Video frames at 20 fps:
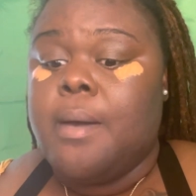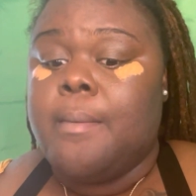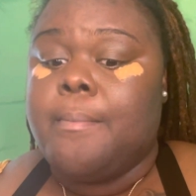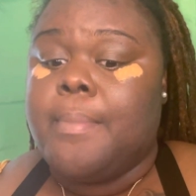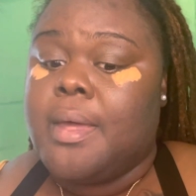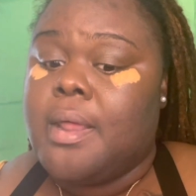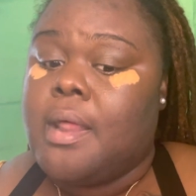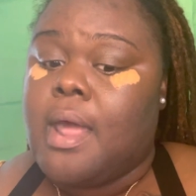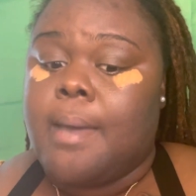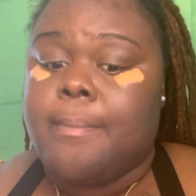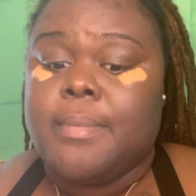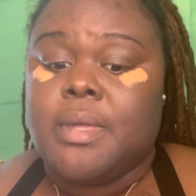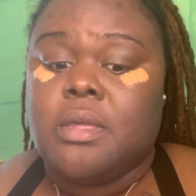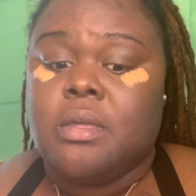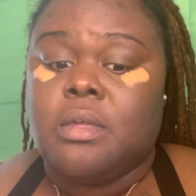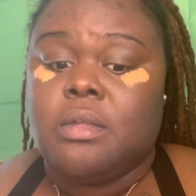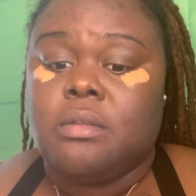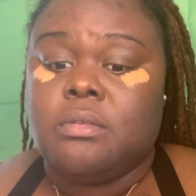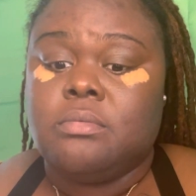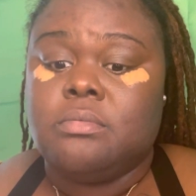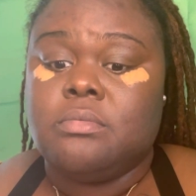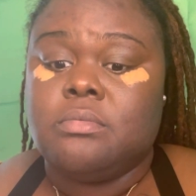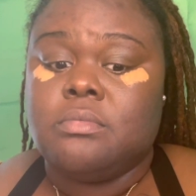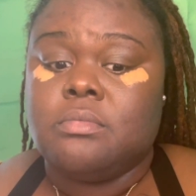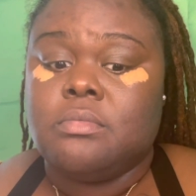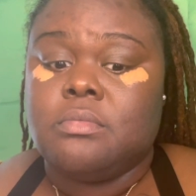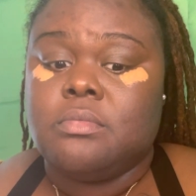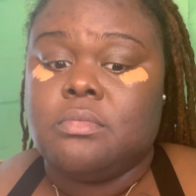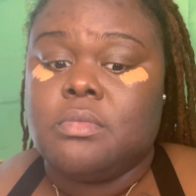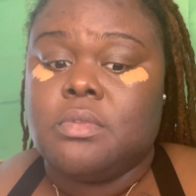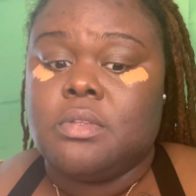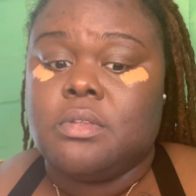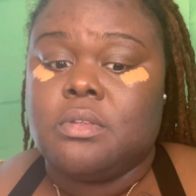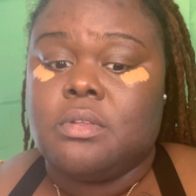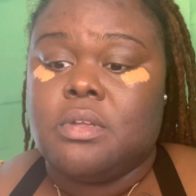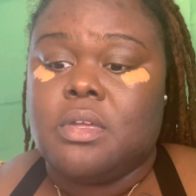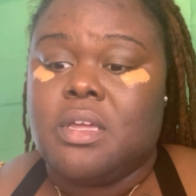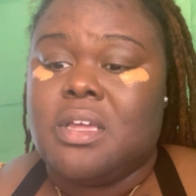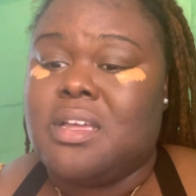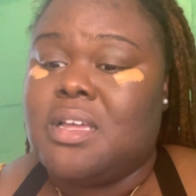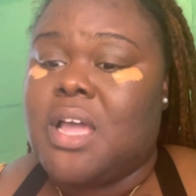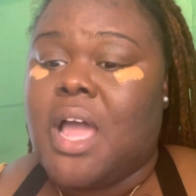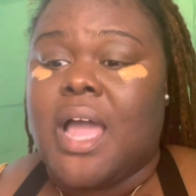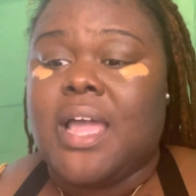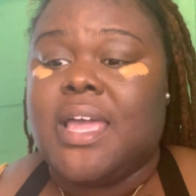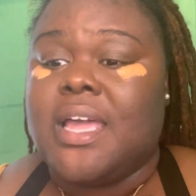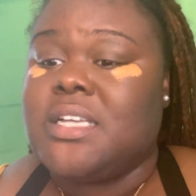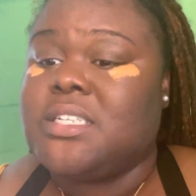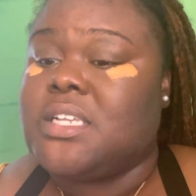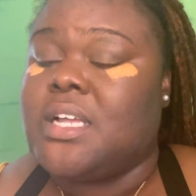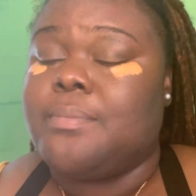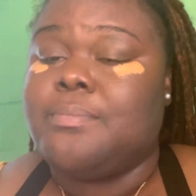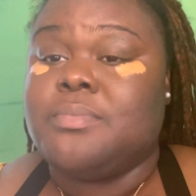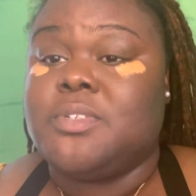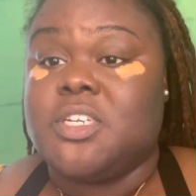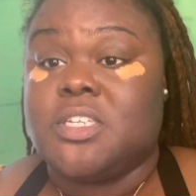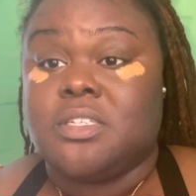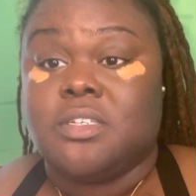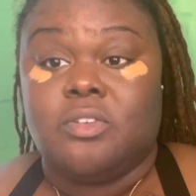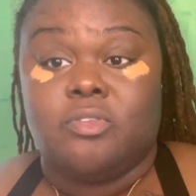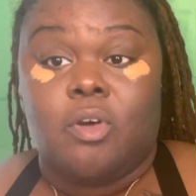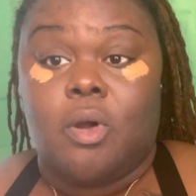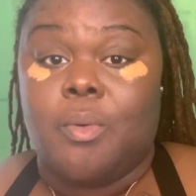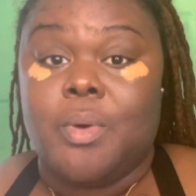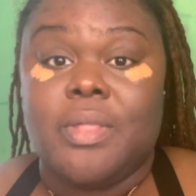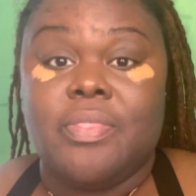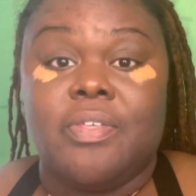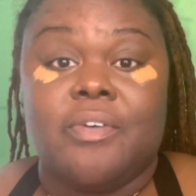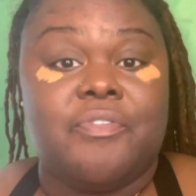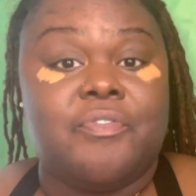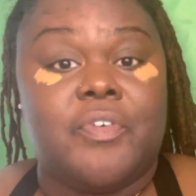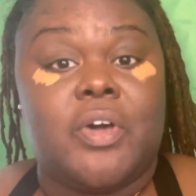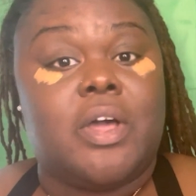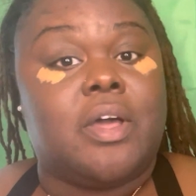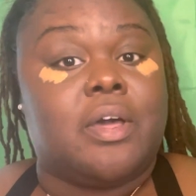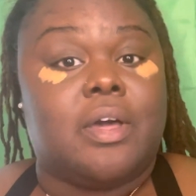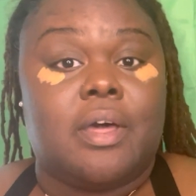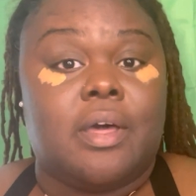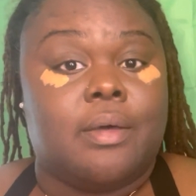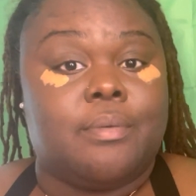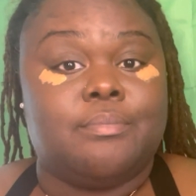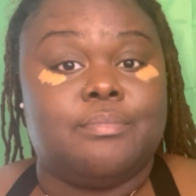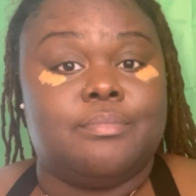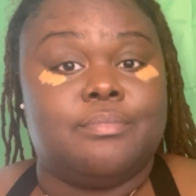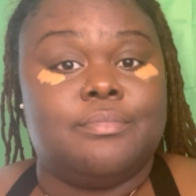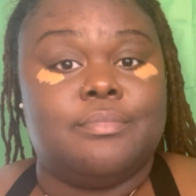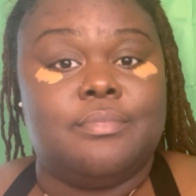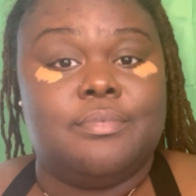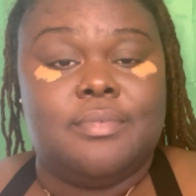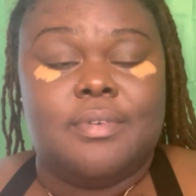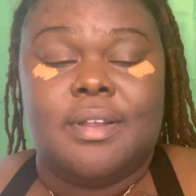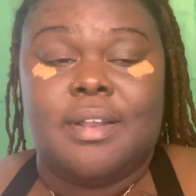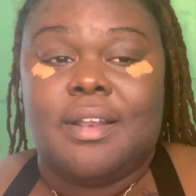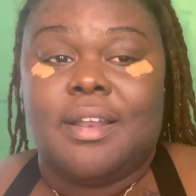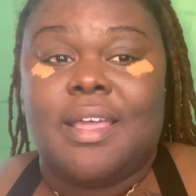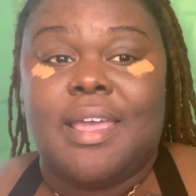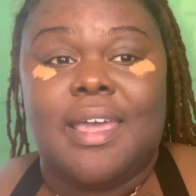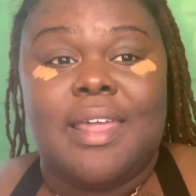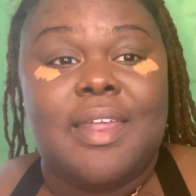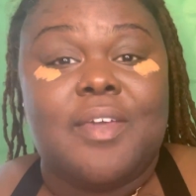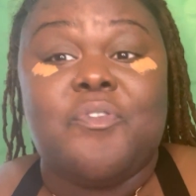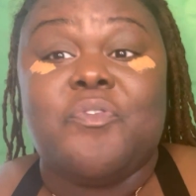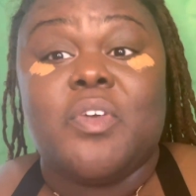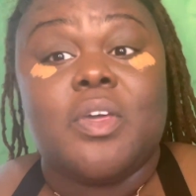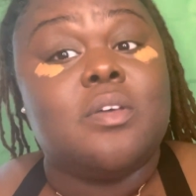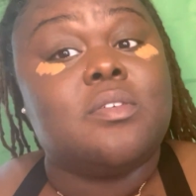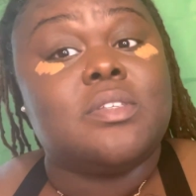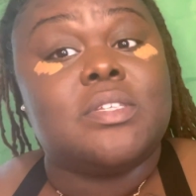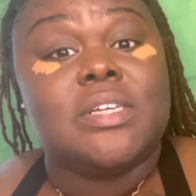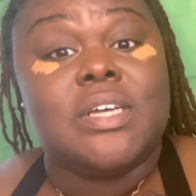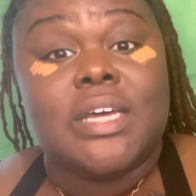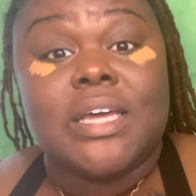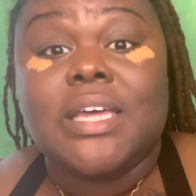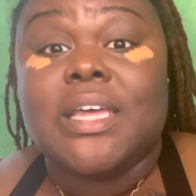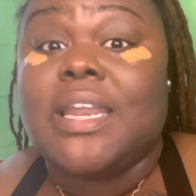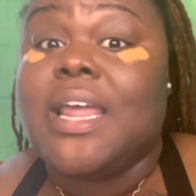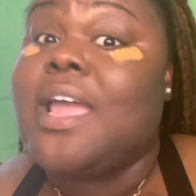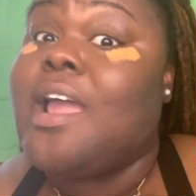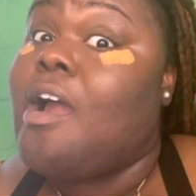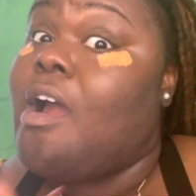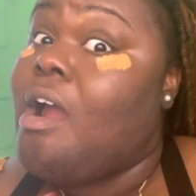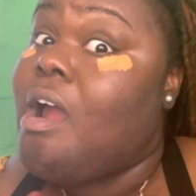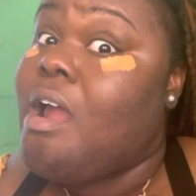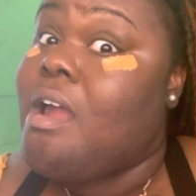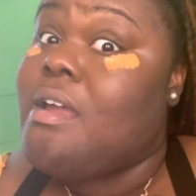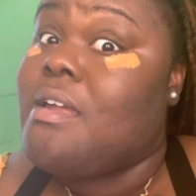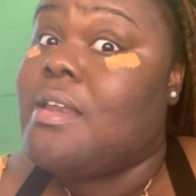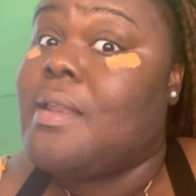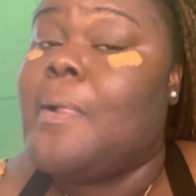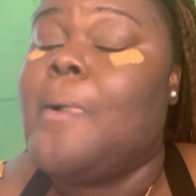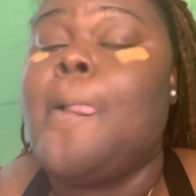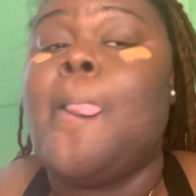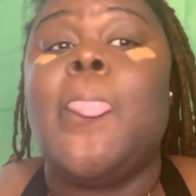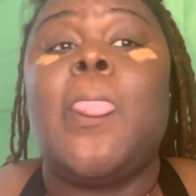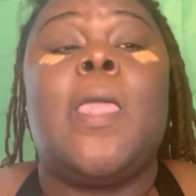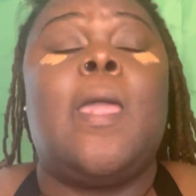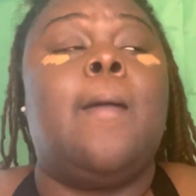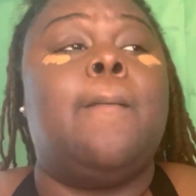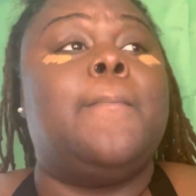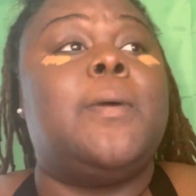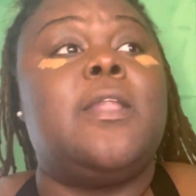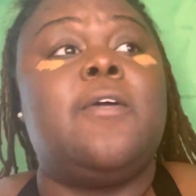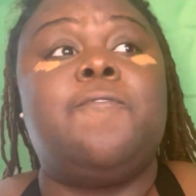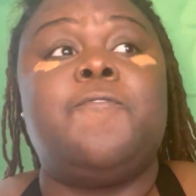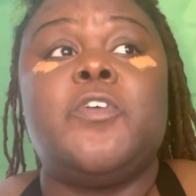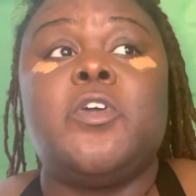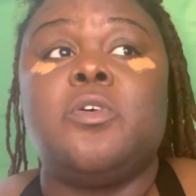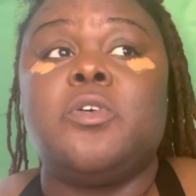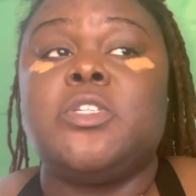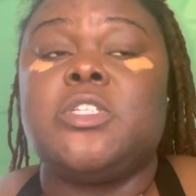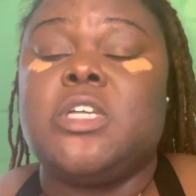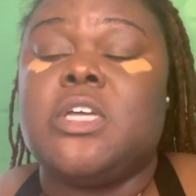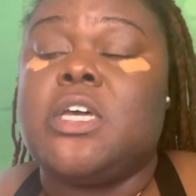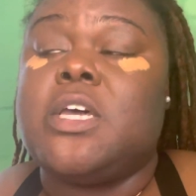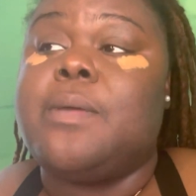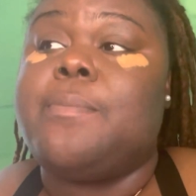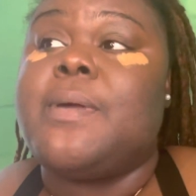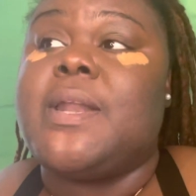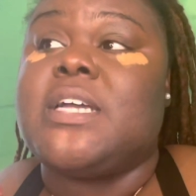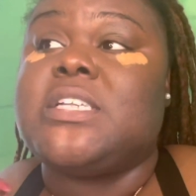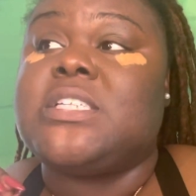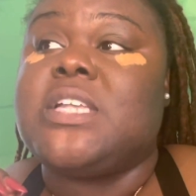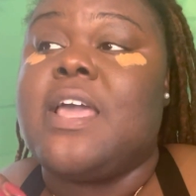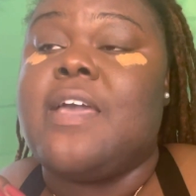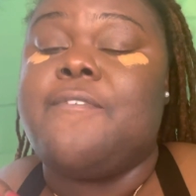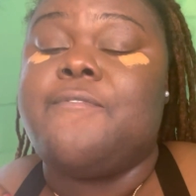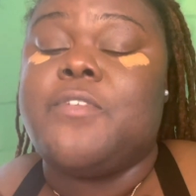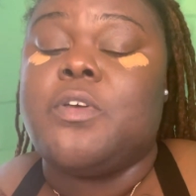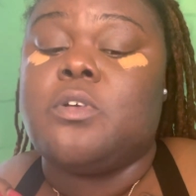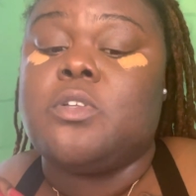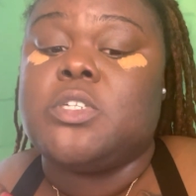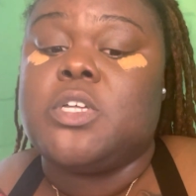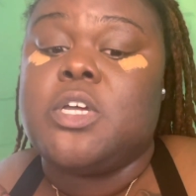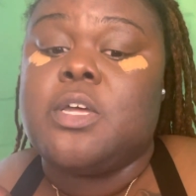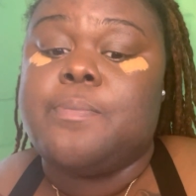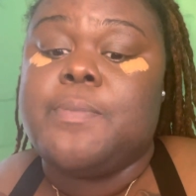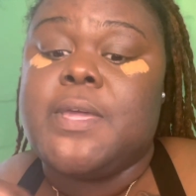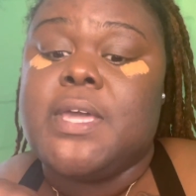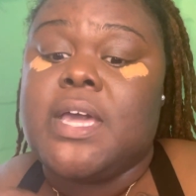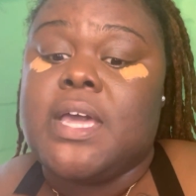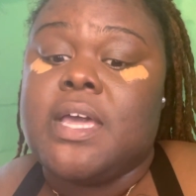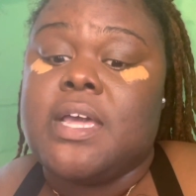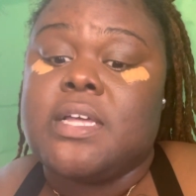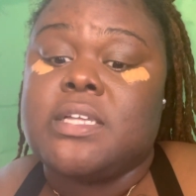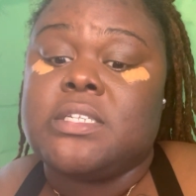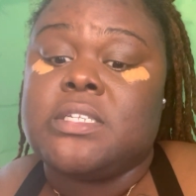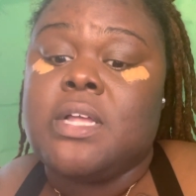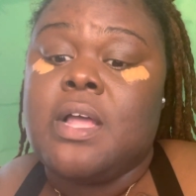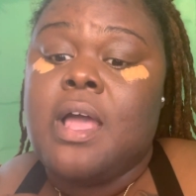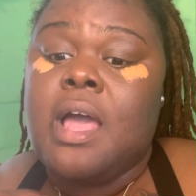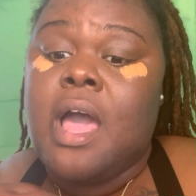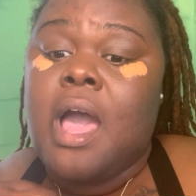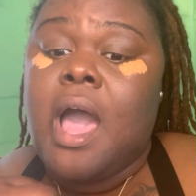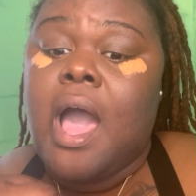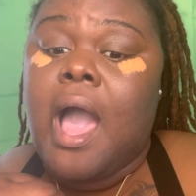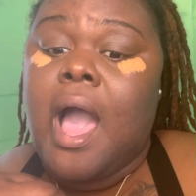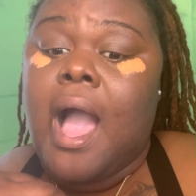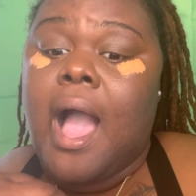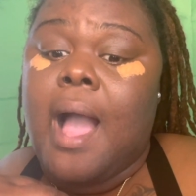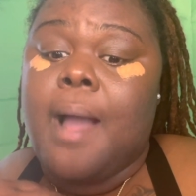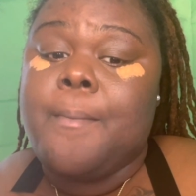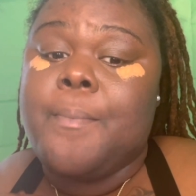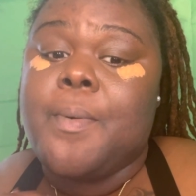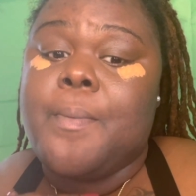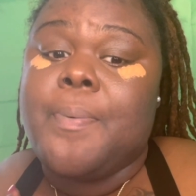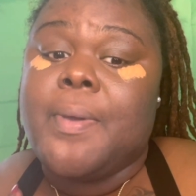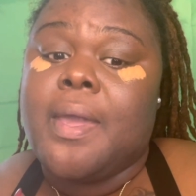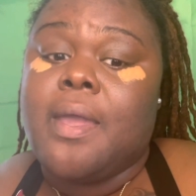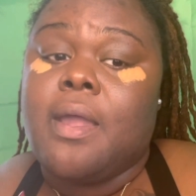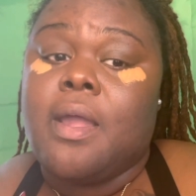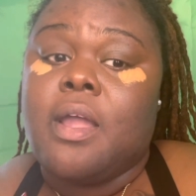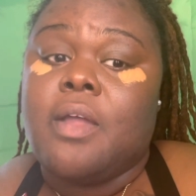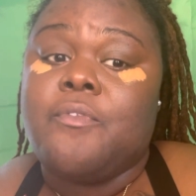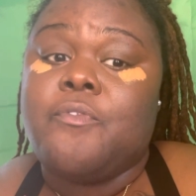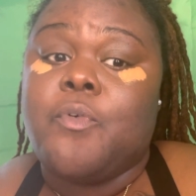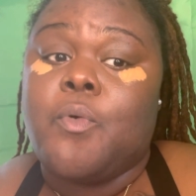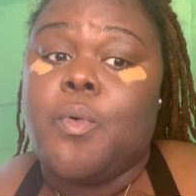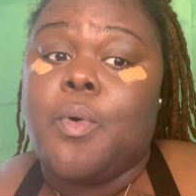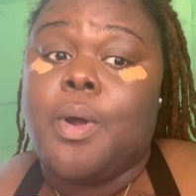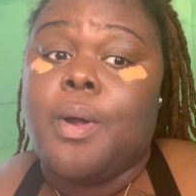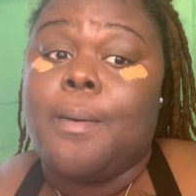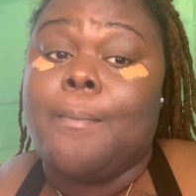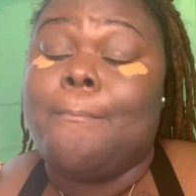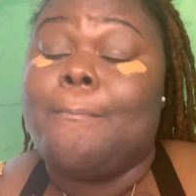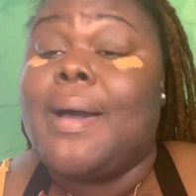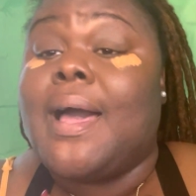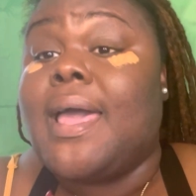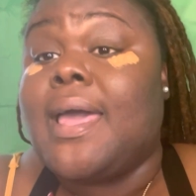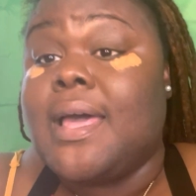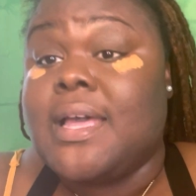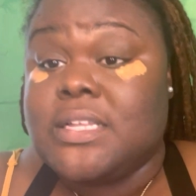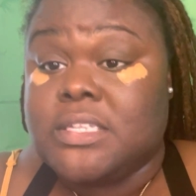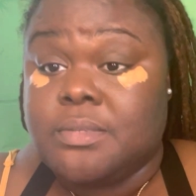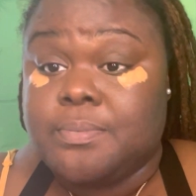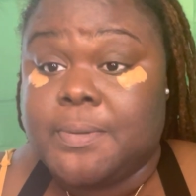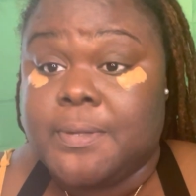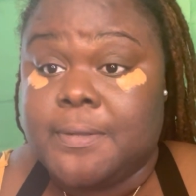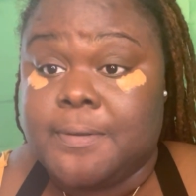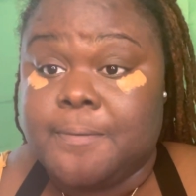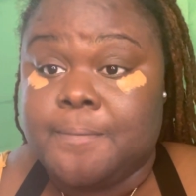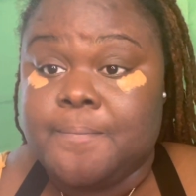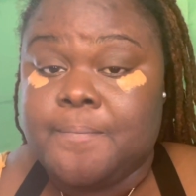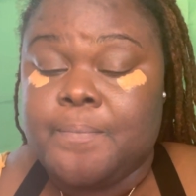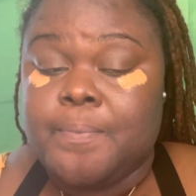But, I guess I'm just growing the fuck up. And it feels good. It hurt, but it feels good. But I say it feels good because I'm preparing for my husband.